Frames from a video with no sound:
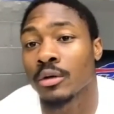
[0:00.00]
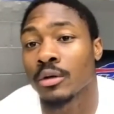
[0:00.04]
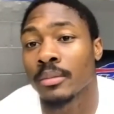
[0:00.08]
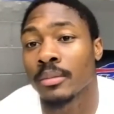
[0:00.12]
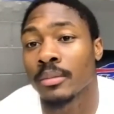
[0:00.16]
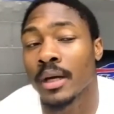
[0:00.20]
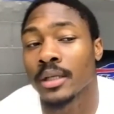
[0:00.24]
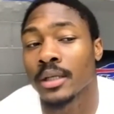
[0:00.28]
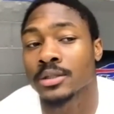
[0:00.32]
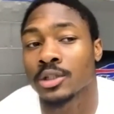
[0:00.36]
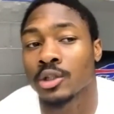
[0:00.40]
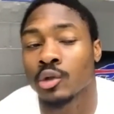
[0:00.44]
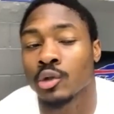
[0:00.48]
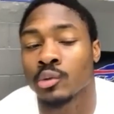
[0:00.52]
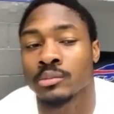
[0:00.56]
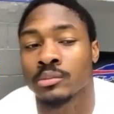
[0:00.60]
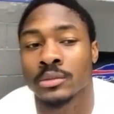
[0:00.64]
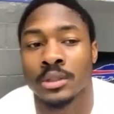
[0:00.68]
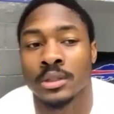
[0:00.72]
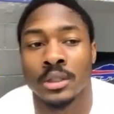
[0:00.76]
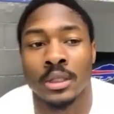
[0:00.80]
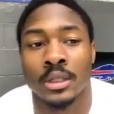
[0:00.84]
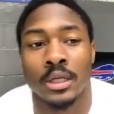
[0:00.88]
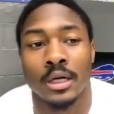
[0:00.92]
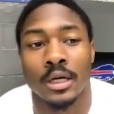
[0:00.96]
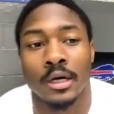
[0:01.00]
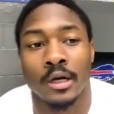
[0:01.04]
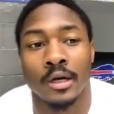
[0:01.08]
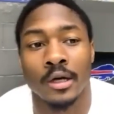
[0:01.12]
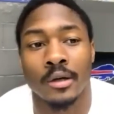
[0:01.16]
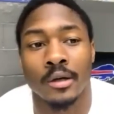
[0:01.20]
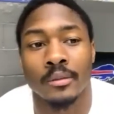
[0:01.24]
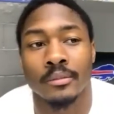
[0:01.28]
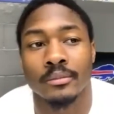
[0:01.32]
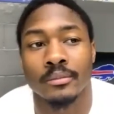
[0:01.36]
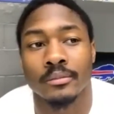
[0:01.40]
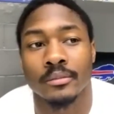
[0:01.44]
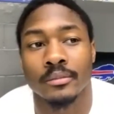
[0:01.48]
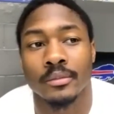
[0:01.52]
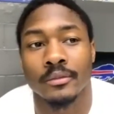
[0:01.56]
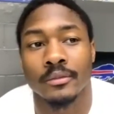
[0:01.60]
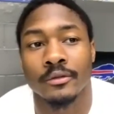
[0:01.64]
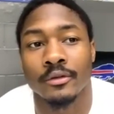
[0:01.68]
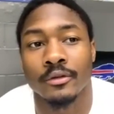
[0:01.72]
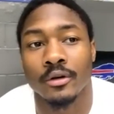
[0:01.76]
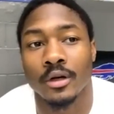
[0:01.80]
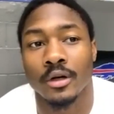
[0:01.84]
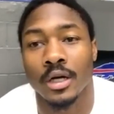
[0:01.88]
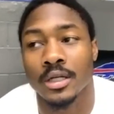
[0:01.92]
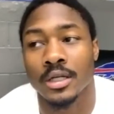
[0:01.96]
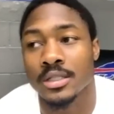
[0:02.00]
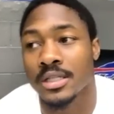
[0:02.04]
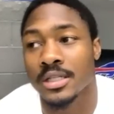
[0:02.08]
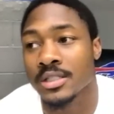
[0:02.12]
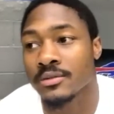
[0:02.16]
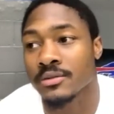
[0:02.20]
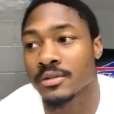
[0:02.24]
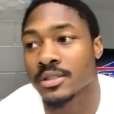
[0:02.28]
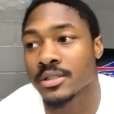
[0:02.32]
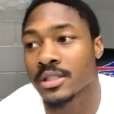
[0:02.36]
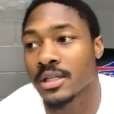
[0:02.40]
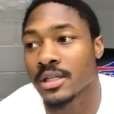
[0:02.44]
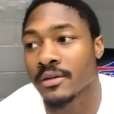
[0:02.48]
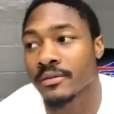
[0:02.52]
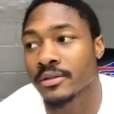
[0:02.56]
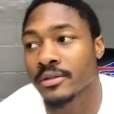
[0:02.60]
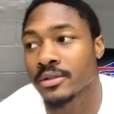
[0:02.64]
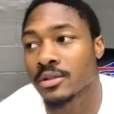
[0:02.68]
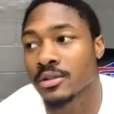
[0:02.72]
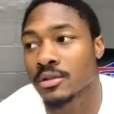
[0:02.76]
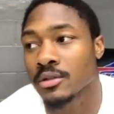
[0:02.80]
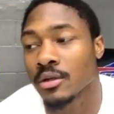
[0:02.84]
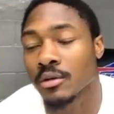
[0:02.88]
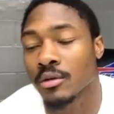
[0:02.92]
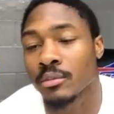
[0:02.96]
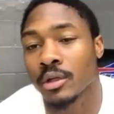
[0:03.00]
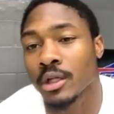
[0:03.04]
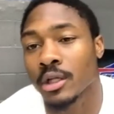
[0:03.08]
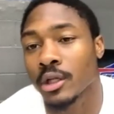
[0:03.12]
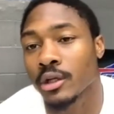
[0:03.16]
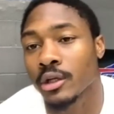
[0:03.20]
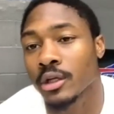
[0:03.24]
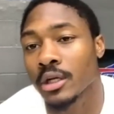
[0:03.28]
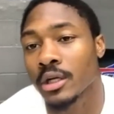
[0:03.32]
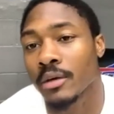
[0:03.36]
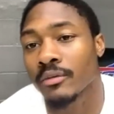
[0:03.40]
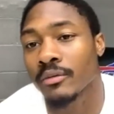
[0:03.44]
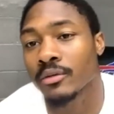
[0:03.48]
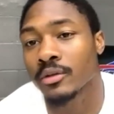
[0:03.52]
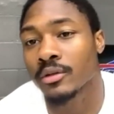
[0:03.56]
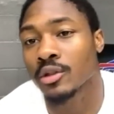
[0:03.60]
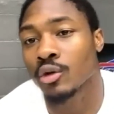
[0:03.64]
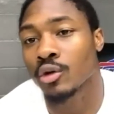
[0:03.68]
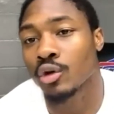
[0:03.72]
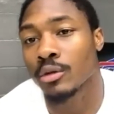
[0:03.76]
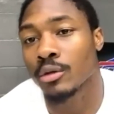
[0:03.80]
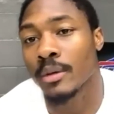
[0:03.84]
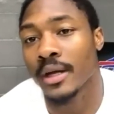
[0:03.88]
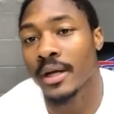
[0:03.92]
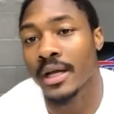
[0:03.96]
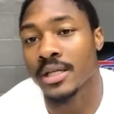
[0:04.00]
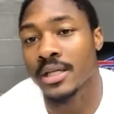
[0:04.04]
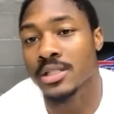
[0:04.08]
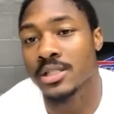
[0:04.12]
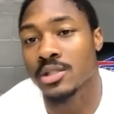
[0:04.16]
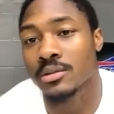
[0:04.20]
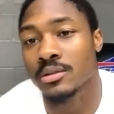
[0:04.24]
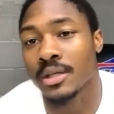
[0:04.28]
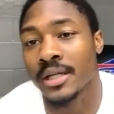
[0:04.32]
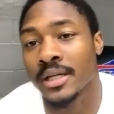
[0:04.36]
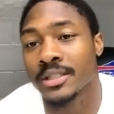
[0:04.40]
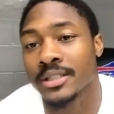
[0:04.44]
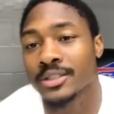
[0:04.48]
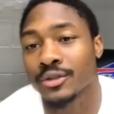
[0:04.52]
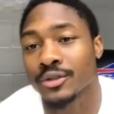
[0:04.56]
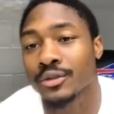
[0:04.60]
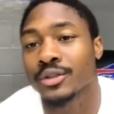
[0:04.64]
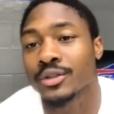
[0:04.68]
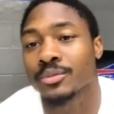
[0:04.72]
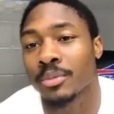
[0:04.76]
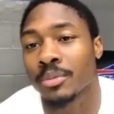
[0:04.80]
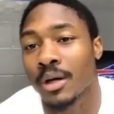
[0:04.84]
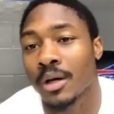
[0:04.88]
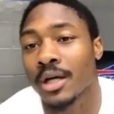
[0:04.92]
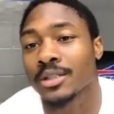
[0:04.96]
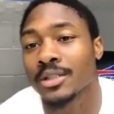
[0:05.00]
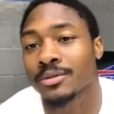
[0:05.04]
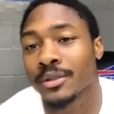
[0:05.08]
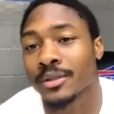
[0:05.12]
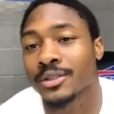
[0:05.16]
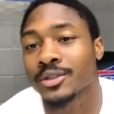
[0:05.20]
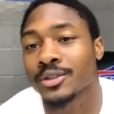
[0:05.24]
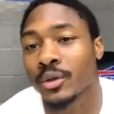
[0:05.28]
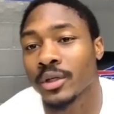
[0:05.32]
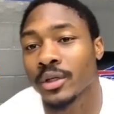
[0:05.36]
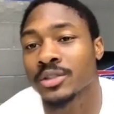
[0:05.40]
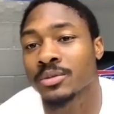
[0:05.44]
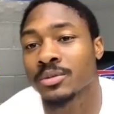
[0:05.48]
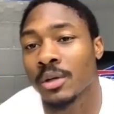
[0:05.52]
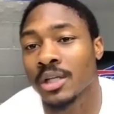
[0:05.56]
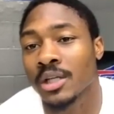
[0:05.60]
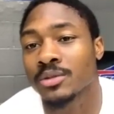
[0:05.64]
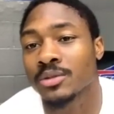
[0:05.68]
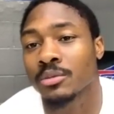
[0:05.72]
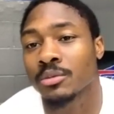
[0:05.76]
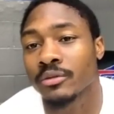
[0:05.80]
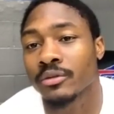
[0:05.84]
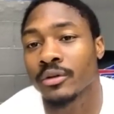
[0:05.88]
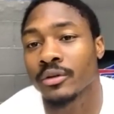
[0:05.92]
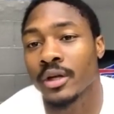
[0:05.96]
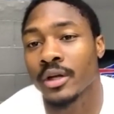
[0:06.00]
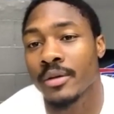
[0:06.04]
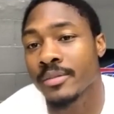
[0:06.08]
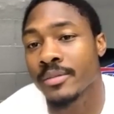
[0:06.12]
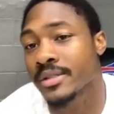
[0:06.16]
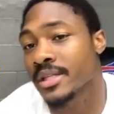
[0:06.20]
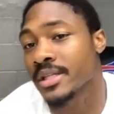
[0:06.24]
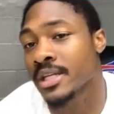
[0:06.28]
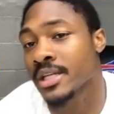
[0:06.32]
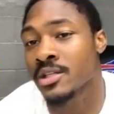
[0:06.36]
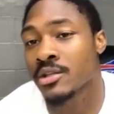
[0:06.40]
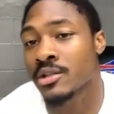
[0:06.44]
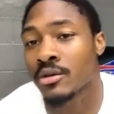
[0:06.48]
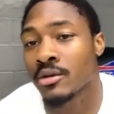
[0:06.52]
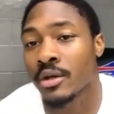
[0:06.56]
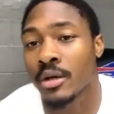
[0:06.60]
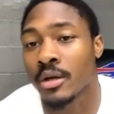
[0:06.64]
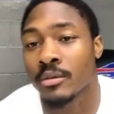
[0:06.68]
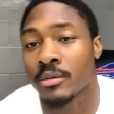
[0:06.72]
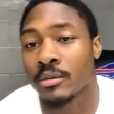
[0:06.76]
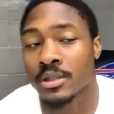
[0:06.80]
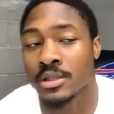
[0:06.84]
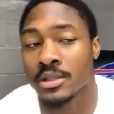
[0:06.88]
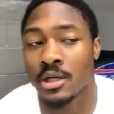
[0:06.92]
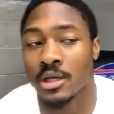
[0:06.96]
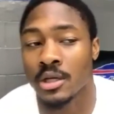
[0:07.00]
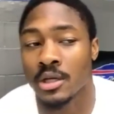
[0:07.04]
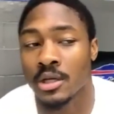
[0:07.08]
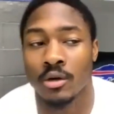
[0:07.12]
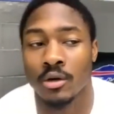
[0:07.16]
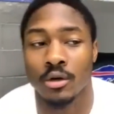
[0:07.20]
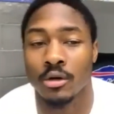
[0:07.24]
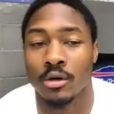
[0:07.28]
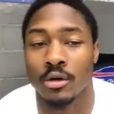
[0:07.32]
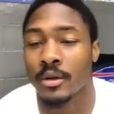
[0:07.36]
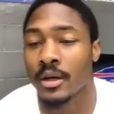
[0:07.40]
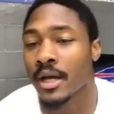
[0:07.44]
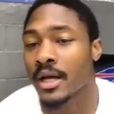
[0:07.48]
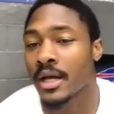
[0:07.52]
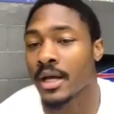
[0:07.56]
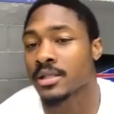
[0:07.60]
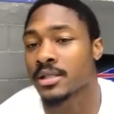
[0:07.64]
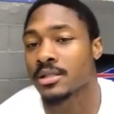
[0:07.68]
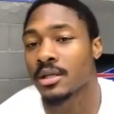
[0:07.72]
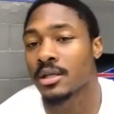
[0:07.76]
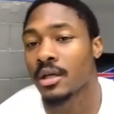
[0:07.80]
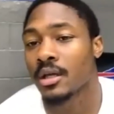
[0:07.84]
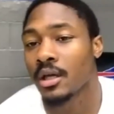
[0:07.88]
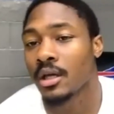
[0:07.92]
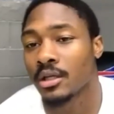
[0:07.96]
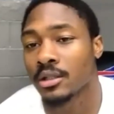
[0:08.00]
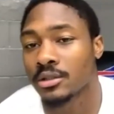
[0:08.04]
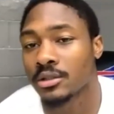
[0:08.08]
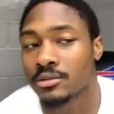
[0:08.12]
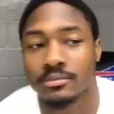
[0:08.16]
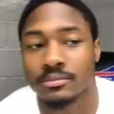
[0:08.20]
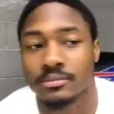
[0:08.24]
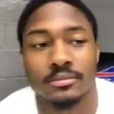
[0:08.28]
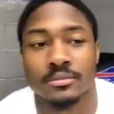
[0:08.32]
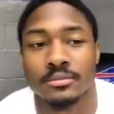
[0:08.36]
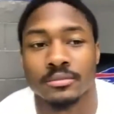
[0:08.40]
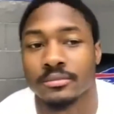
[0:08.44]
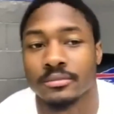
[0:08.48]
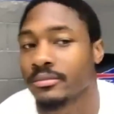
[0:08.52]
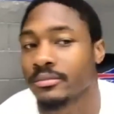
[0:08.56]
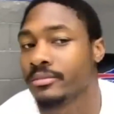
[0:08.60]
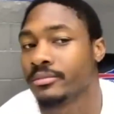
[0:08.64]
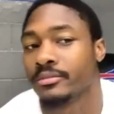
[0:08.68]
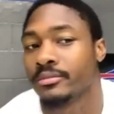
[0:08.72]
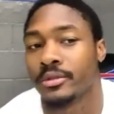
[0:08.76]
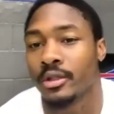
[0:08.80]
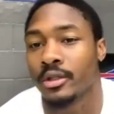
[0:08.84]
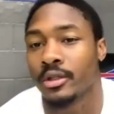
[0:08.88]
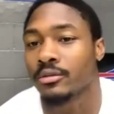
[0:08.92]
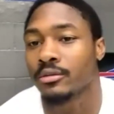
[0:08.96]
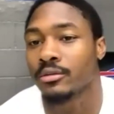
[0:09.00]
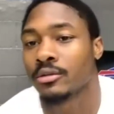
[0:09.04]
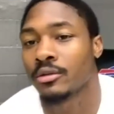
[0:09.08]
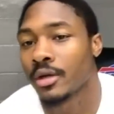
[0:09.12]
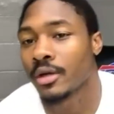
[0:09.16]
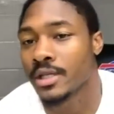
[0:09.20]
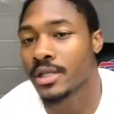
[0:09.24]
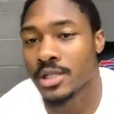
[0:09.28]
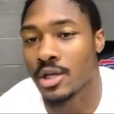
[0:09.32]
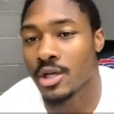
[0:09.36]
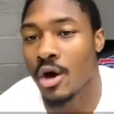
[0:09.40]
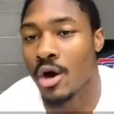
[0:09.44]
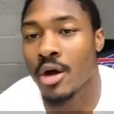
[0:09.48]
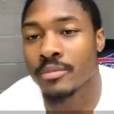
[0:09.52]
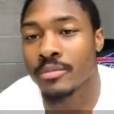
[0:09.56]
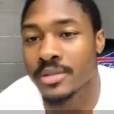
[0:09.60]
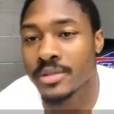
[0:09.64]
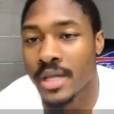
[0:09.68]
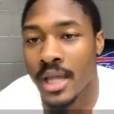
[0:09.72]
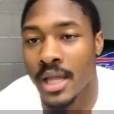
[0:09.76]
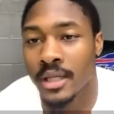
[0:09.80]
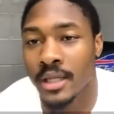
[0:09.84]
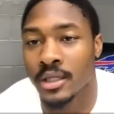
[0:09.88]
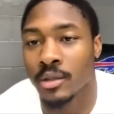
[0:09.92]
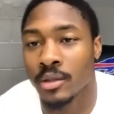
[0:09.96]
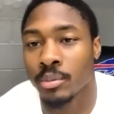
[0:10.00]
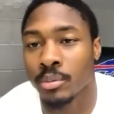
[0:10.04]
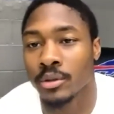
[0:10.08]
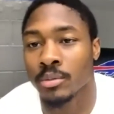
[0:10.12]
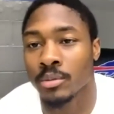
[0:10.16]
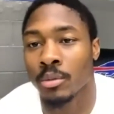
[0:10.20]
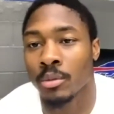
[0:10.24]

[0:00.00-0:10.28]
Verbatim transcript: So, um, for us as receivers, you know, clearing it up for the quarterback as as soon as possible, as quick as possible for him is easier for him because our quarterback has, you know, crazy arm talent. He can put the ball